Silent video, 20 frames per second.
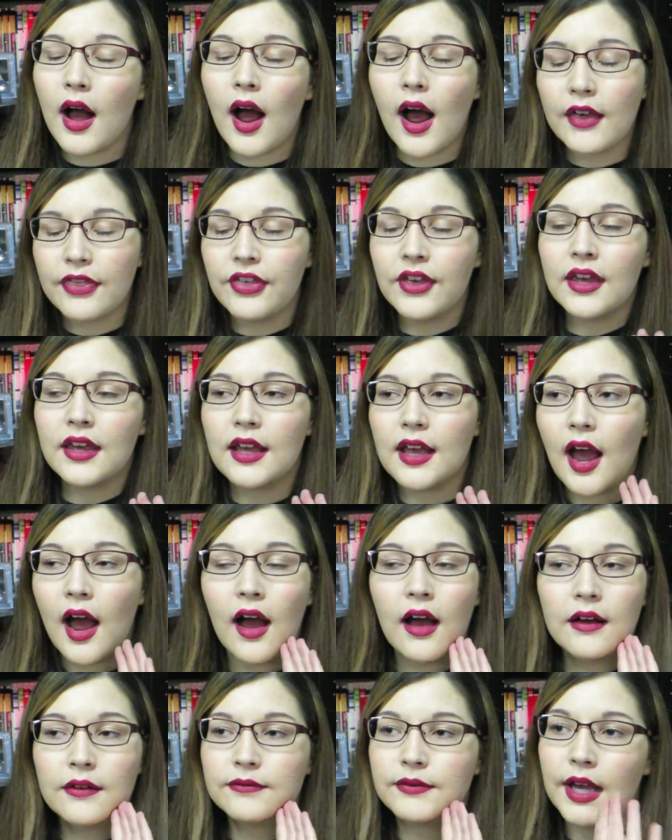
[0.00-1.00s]
I think,
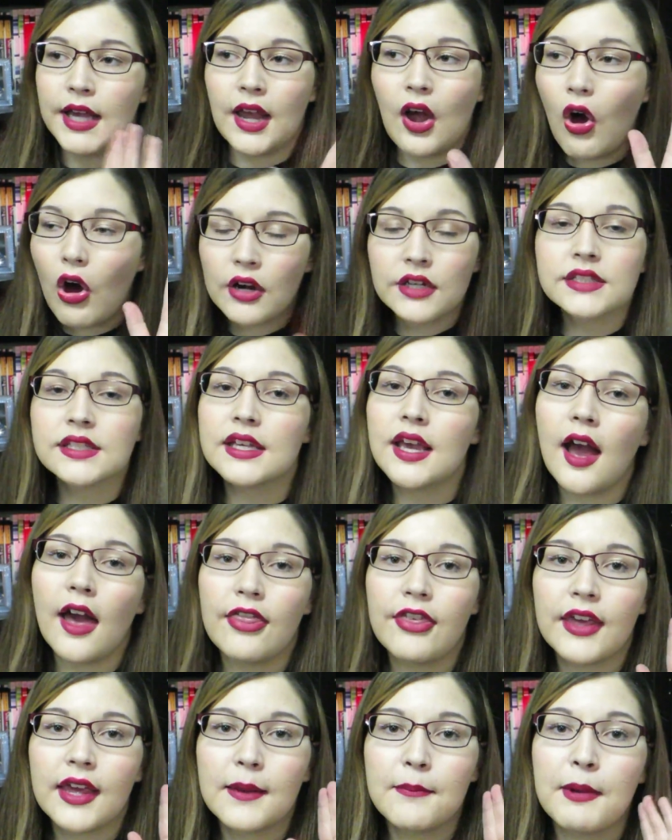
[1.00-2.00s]
like, honestly, I
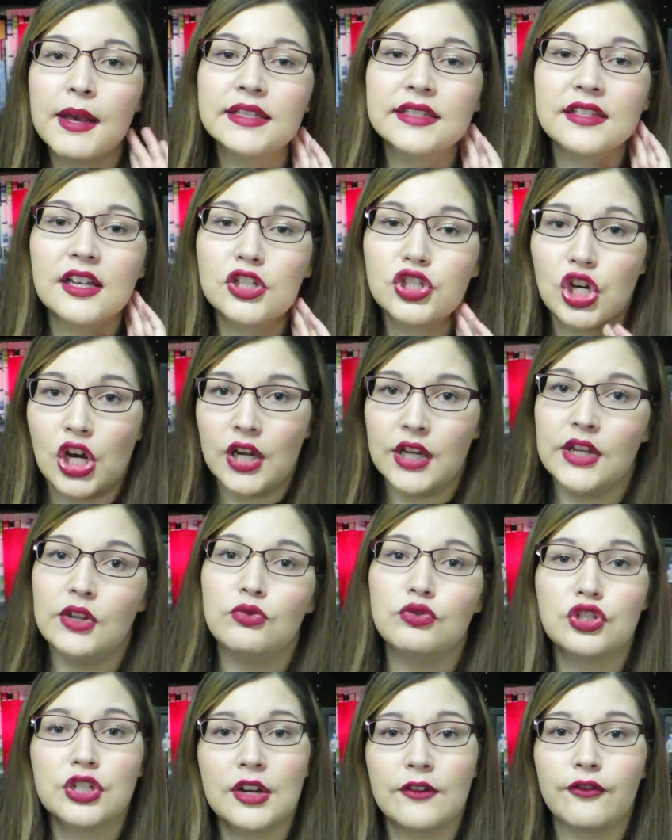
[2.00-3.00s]
think it makes such a
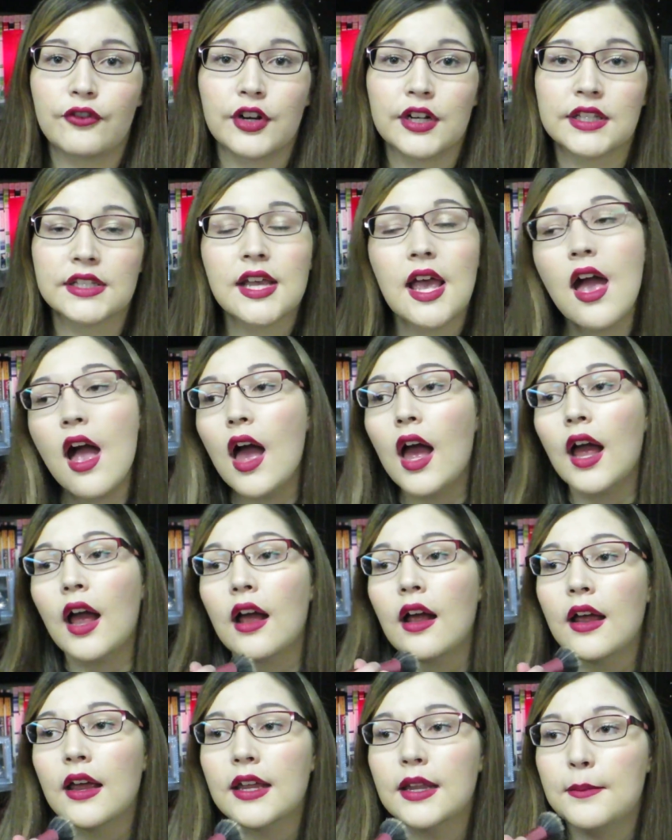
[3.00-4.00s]
huge difference
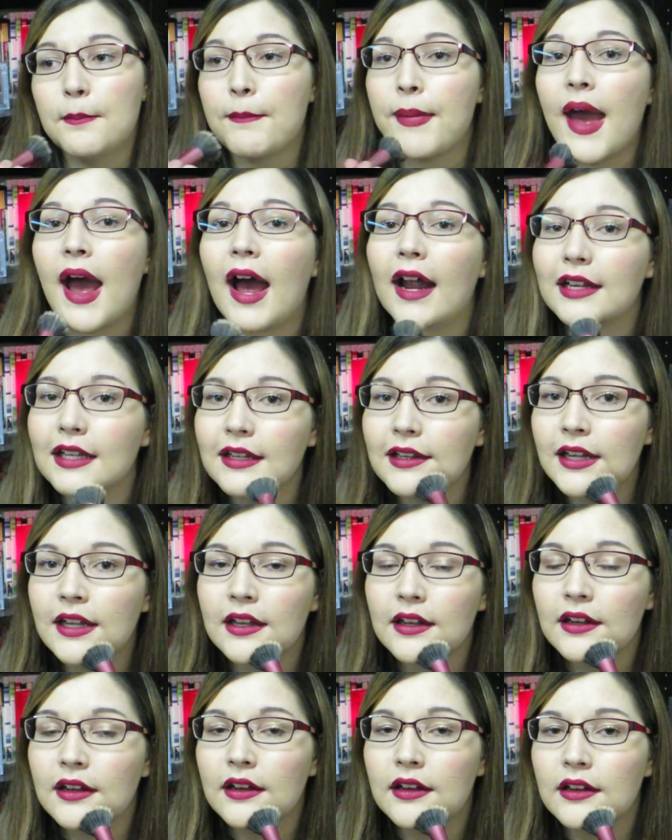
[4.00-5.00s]
in patting
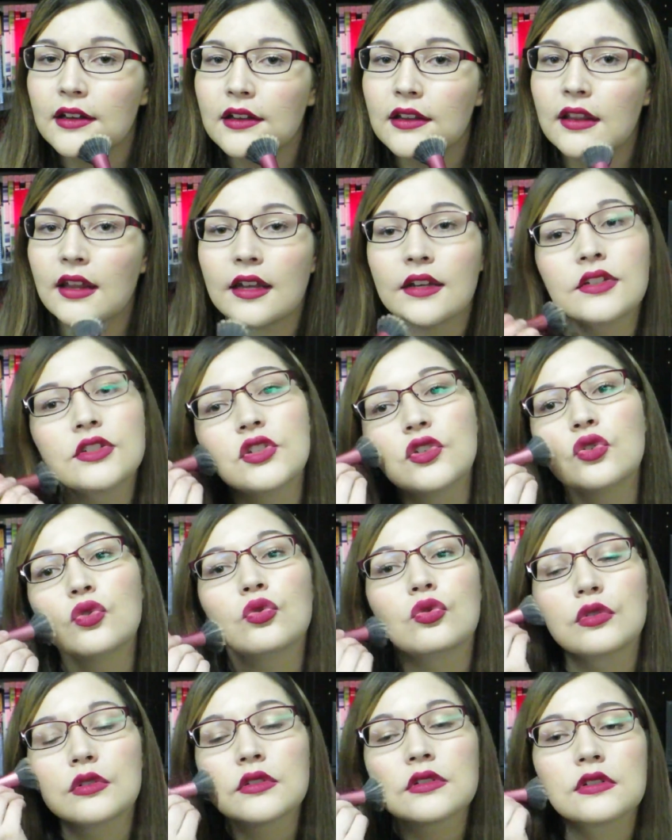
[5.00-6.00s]
it than
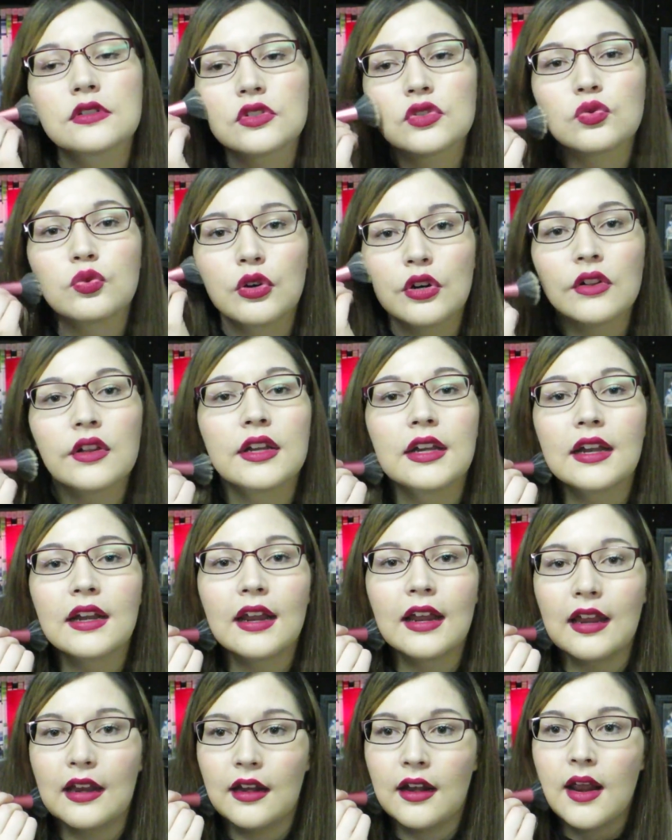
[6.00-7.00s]
to swirling it
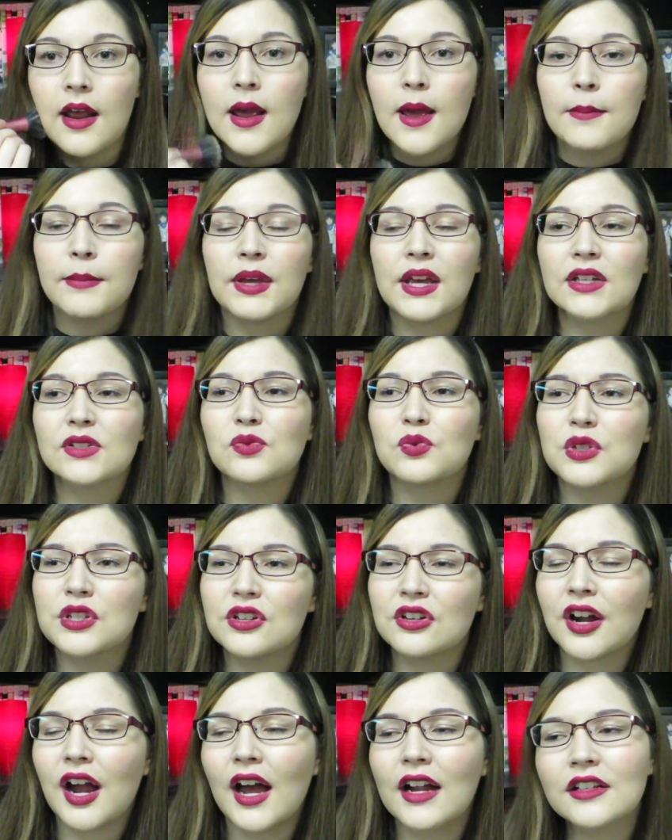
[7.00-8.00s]
in. Because when
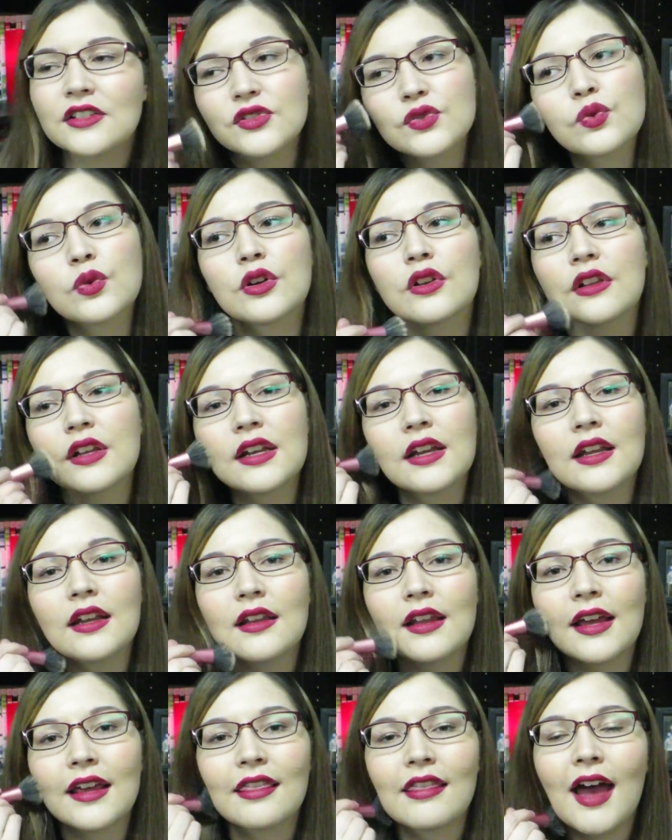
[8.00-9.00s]
you're kind of swirling
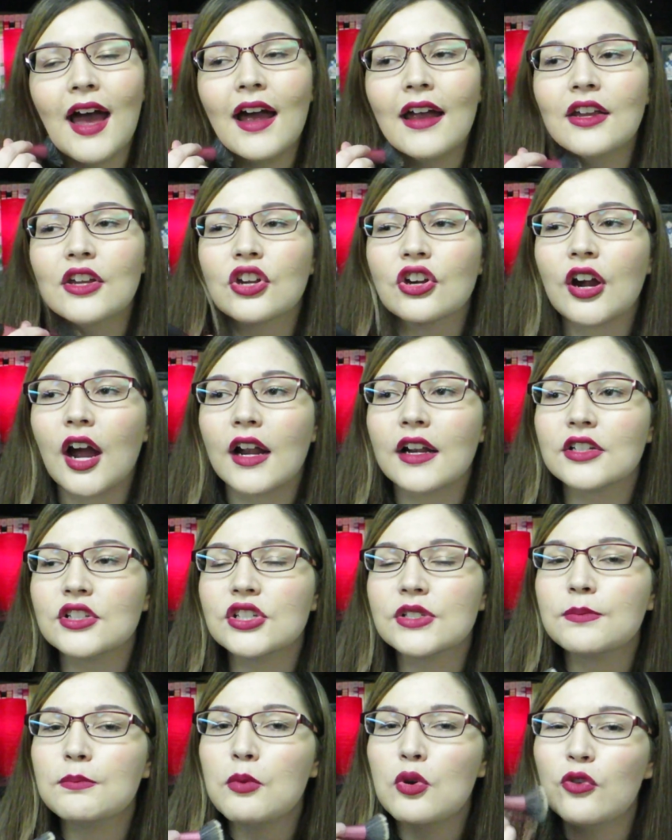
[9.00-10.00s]
it like that, you're kind of
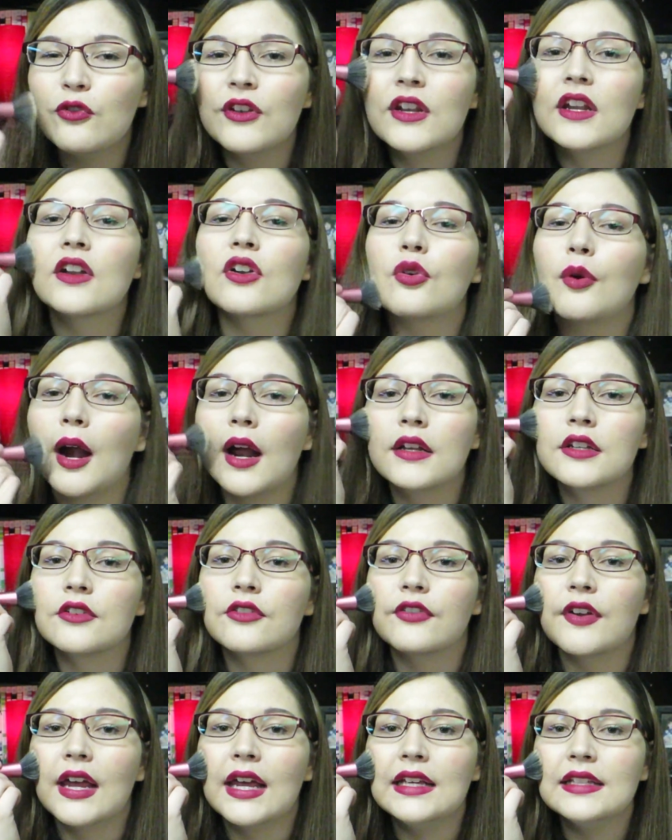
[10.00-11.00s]
just moving it around your
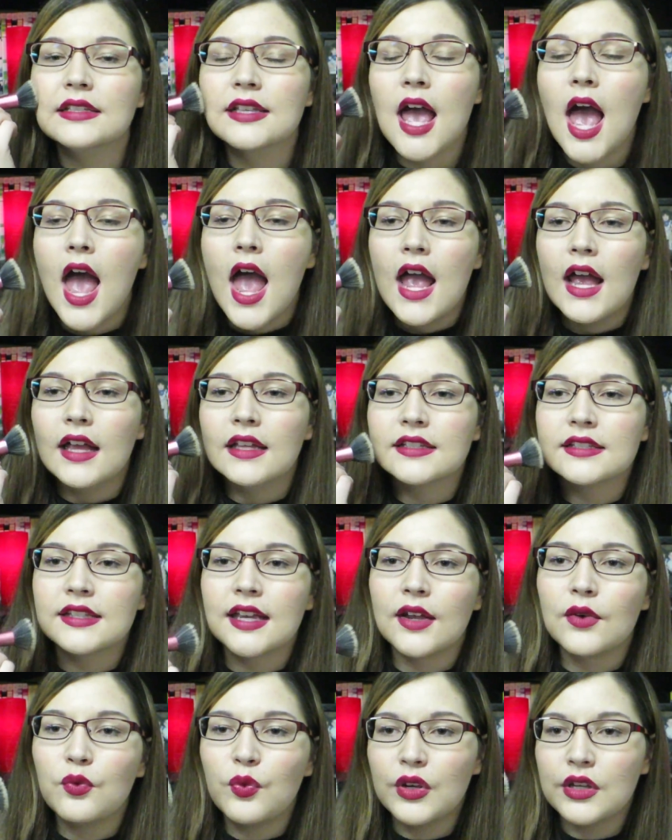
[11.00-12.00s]
face.
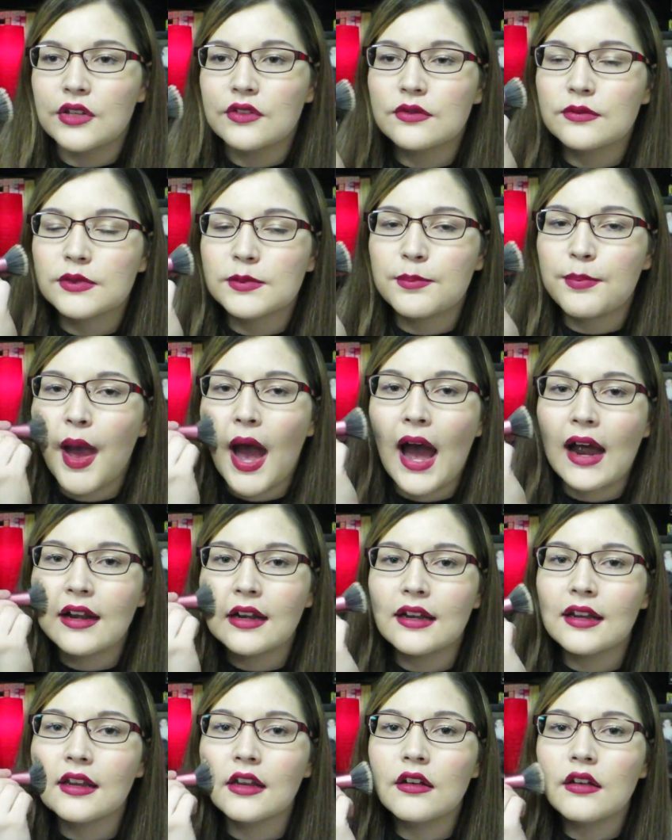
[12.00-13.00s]
Instead, when you pat
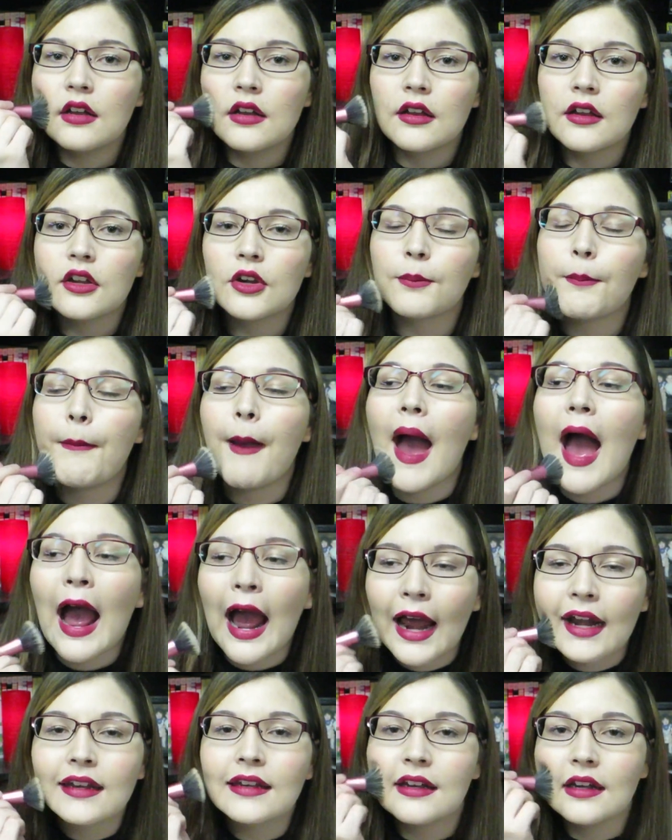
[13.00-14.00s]
it in, you're
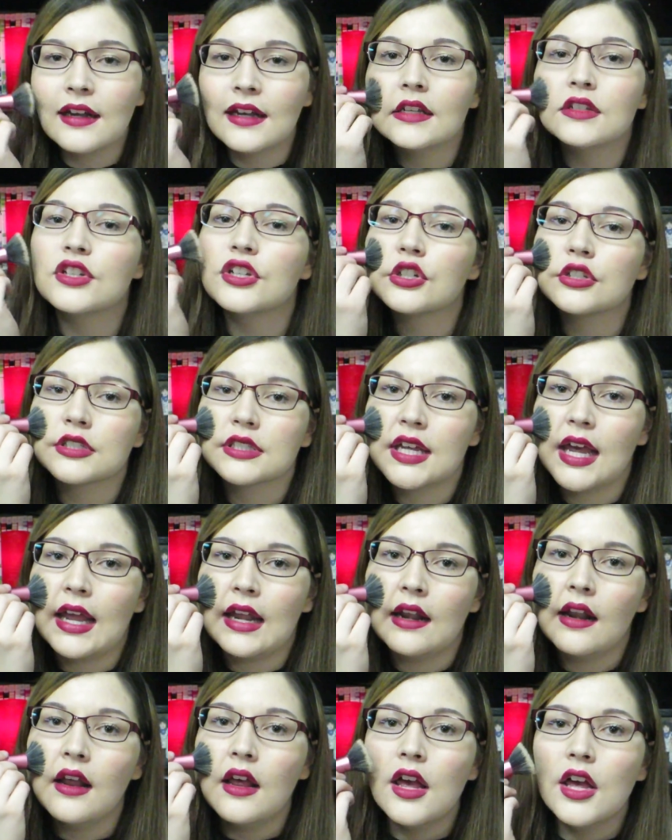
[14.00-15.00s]
patting it into your
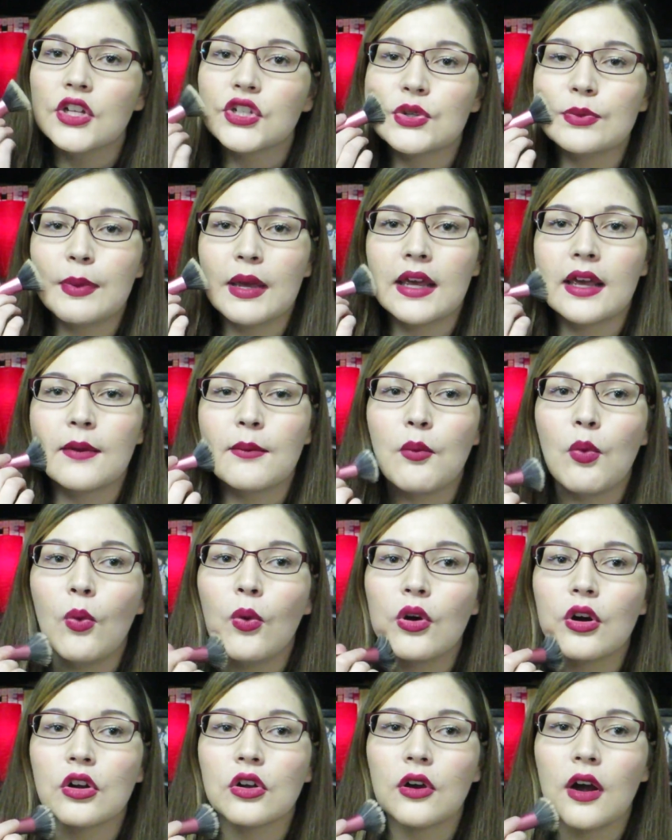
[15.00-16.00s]
skin to make it
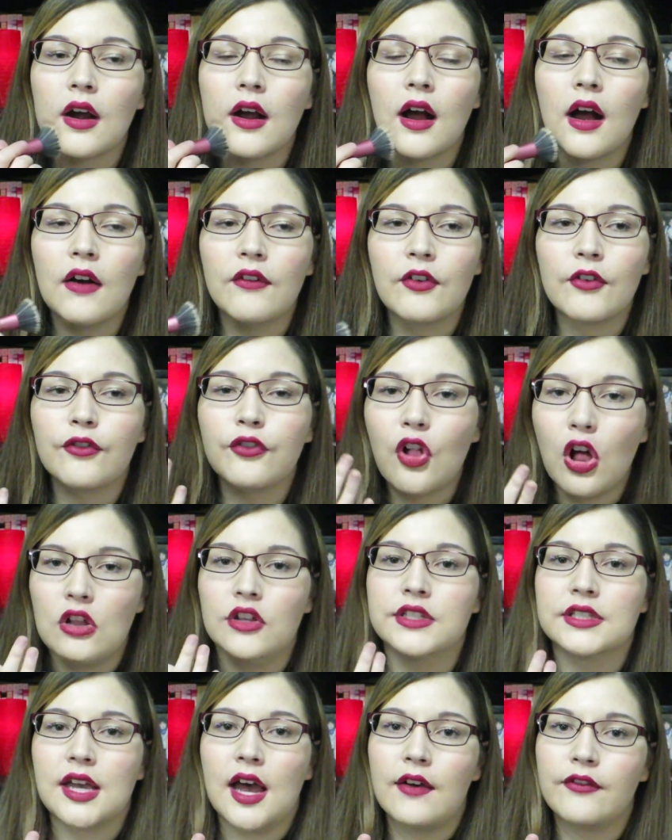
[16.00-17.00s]
more of a
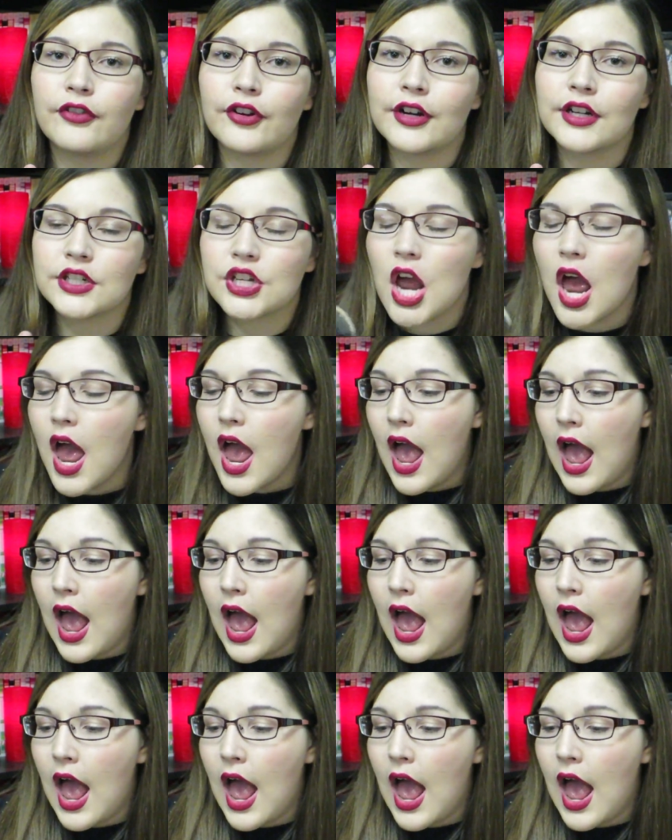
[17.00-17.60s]
flawless coverage.